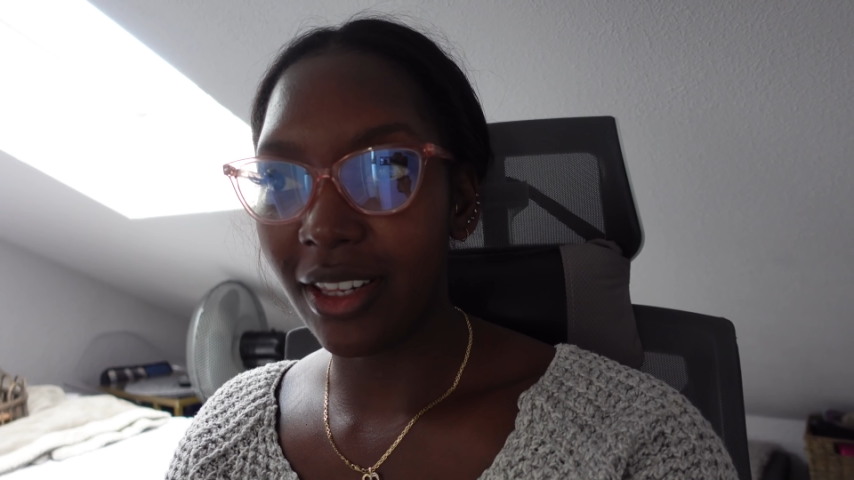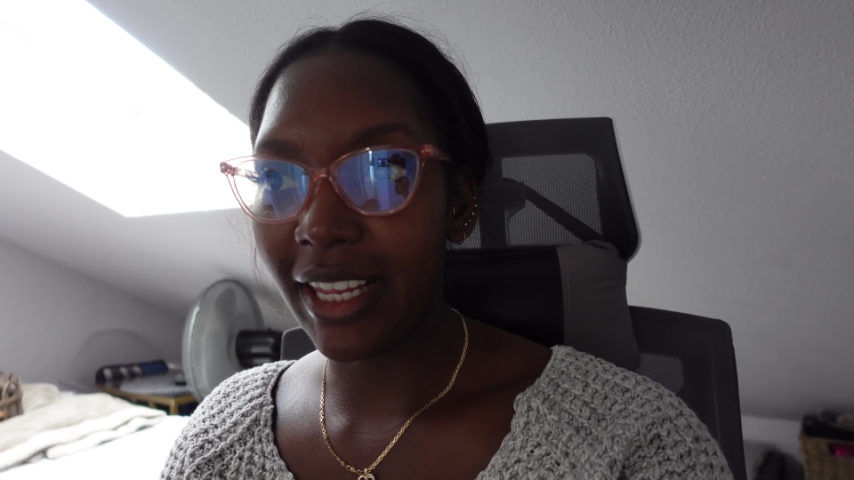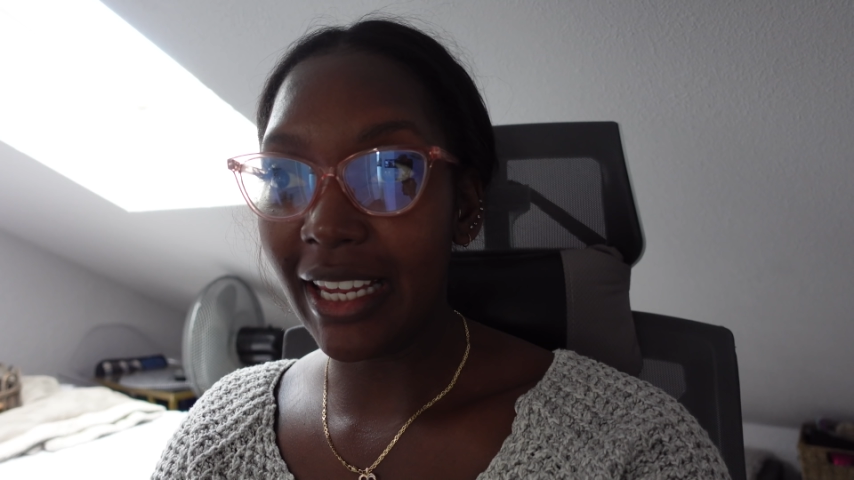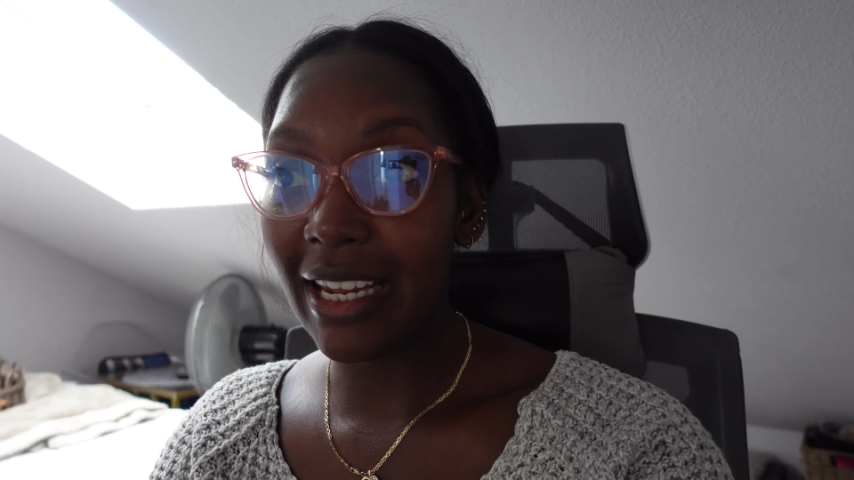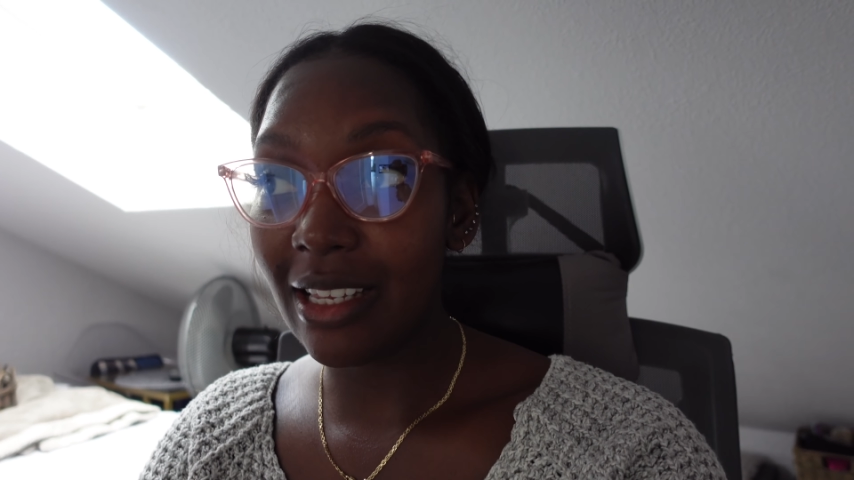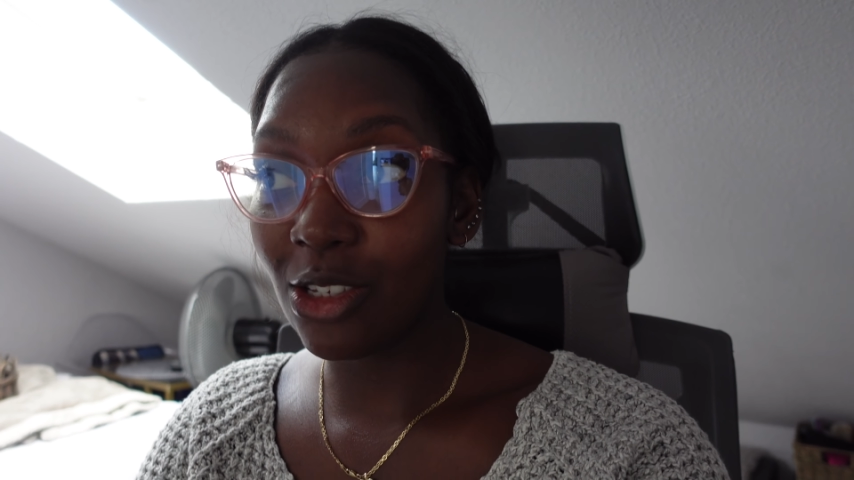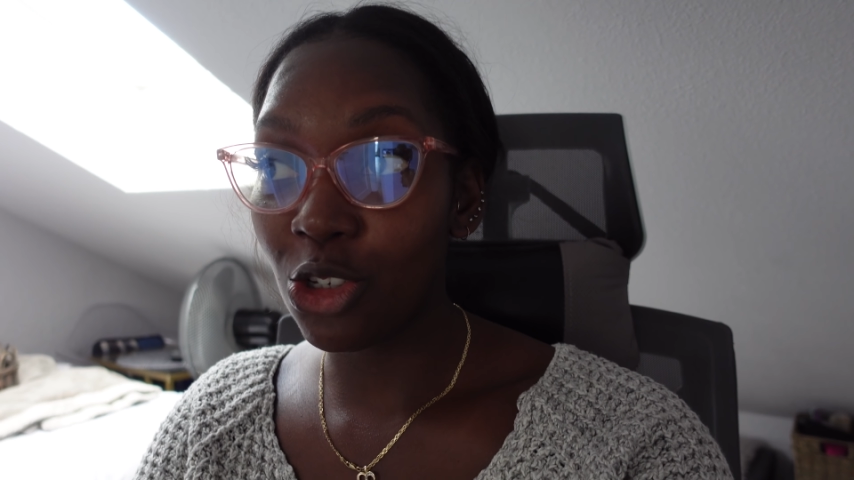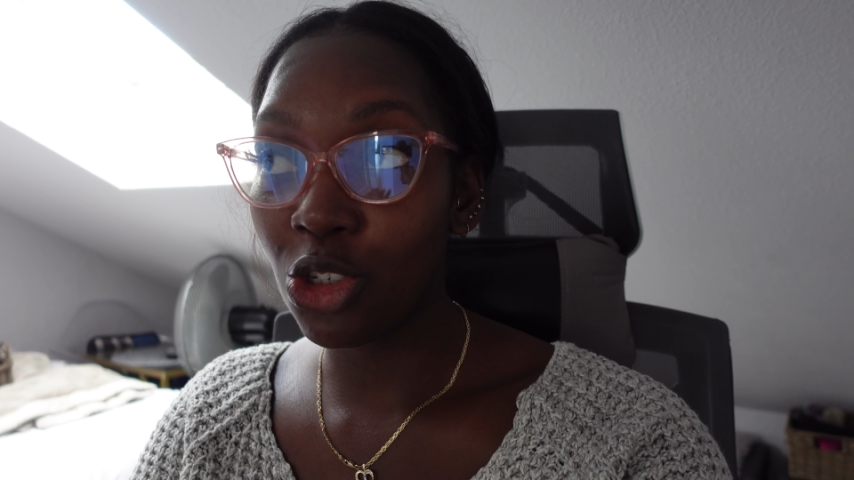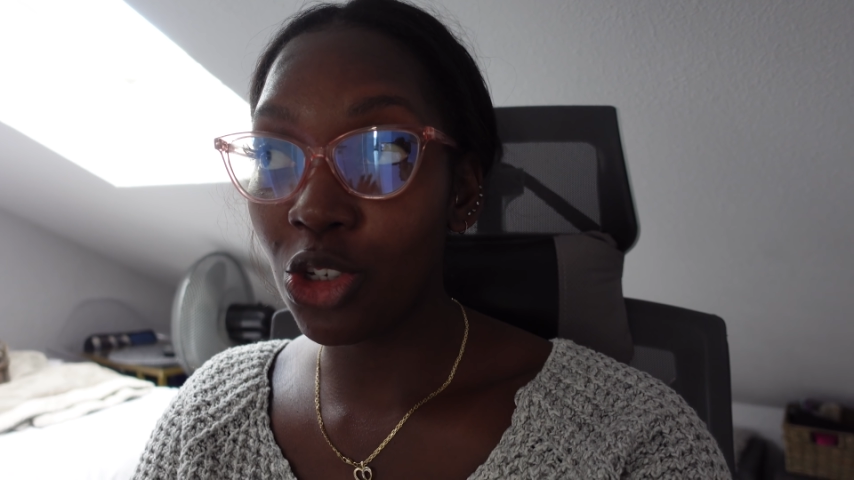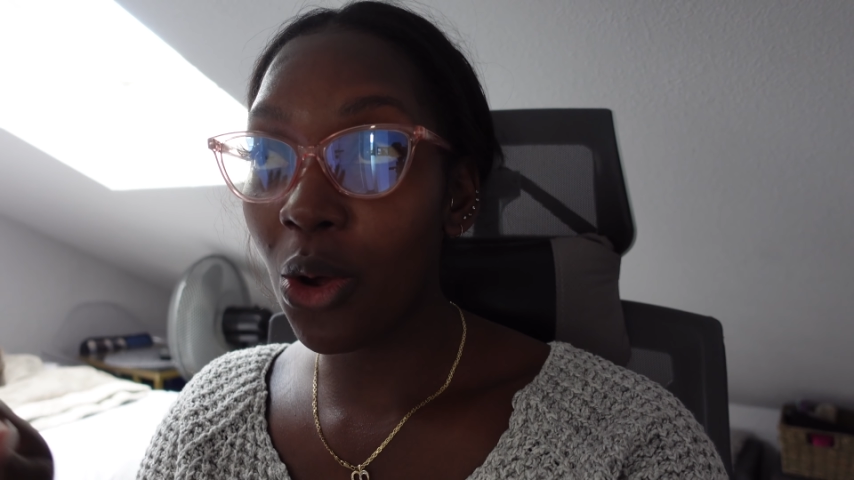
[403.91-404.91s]
Like
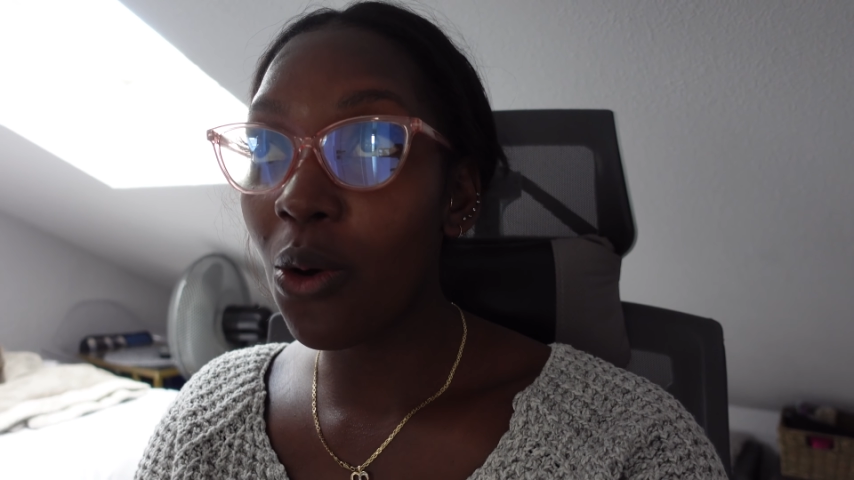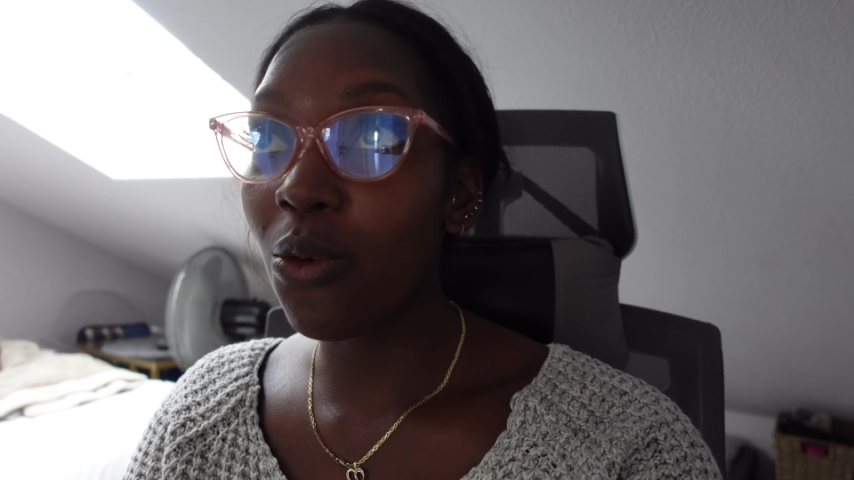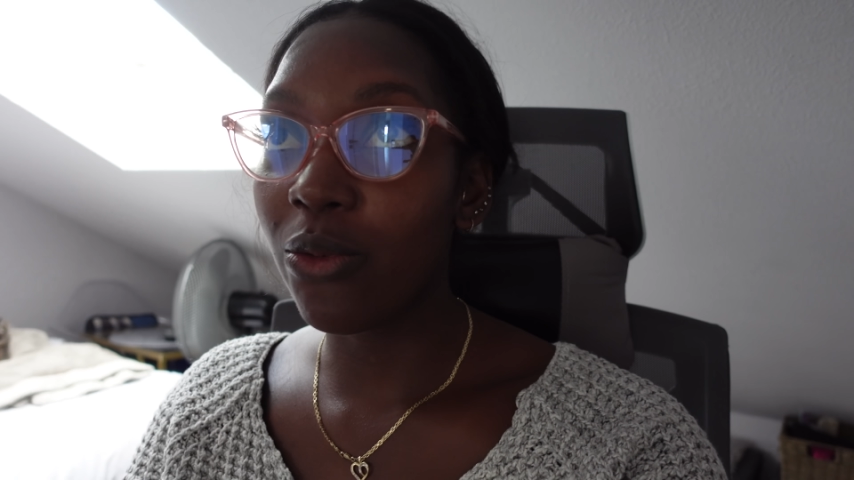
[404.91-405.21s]
so